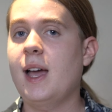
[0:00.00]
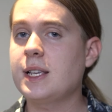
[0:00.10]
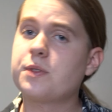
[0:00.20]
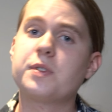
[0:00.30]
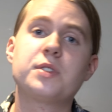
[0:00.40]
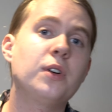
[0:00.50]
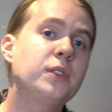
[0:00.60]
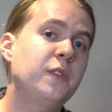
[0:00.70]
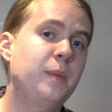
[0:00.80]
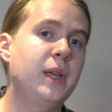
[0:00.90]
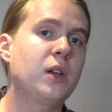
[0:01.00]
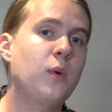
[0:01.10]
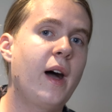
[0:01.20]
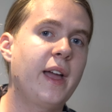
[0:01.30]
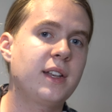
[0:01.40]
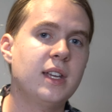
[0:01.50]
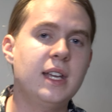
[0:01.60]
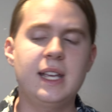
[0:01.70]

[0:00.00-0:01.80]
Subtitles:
As a result of being quiet,